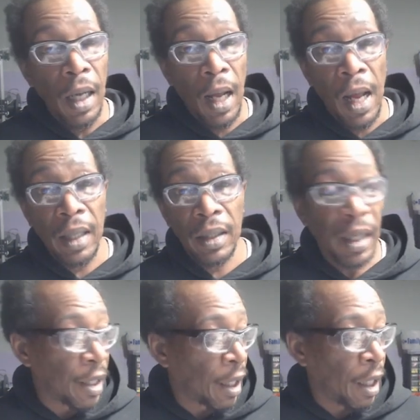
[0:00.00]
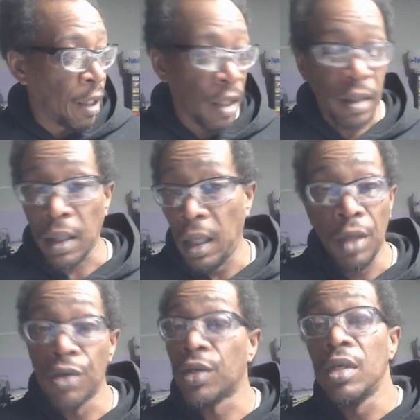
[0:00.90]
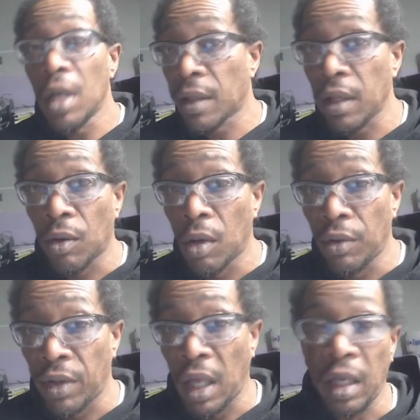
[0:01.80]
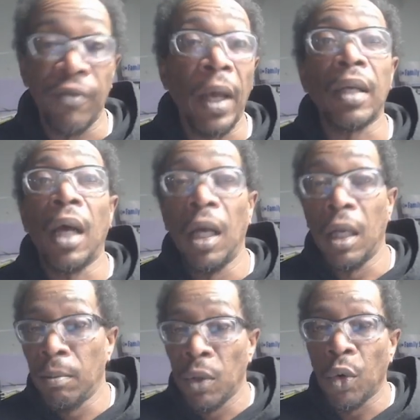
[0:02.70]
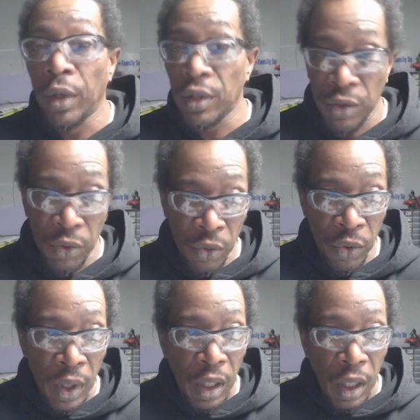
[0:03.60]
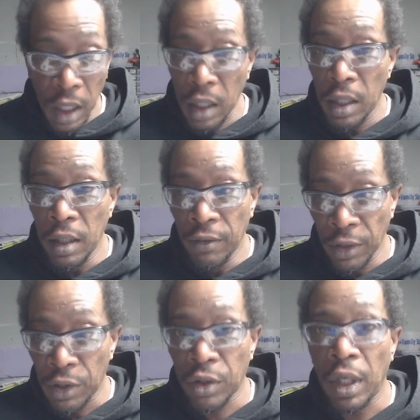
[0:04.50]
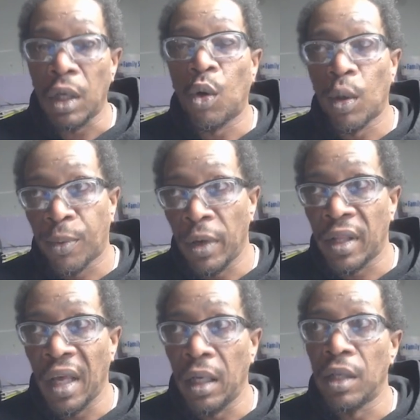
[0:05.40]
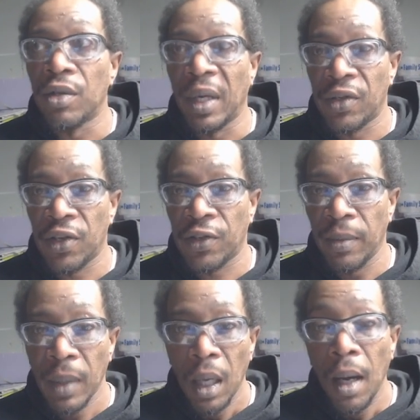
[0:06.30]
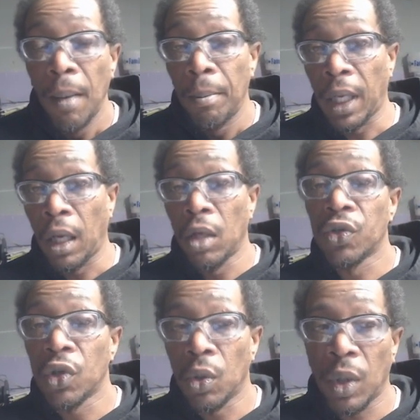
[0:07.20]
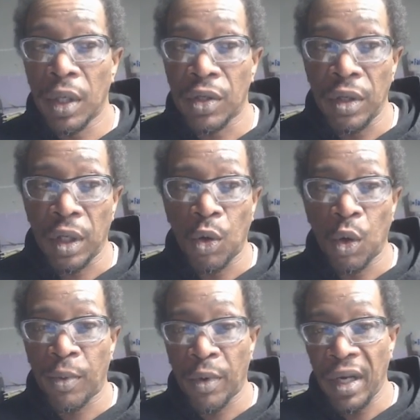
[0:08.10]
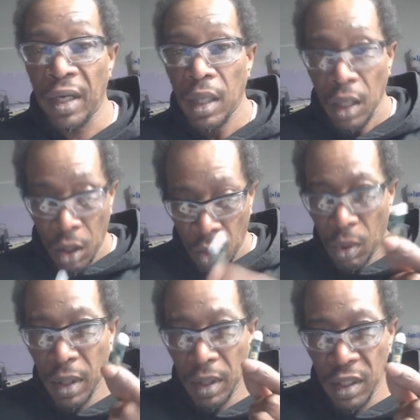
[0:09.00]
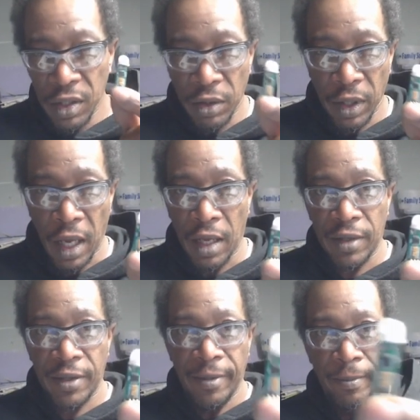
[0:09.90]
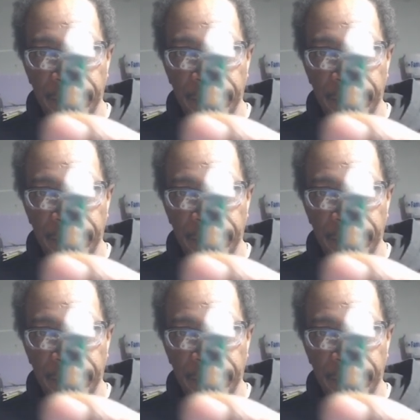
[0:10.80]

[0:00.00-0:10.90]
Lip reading: I like that idea, and there's nothing wrong with that. In fact, I'm going to eventually incorporate that into my system. But I also wanted to incorporate one of these little guys.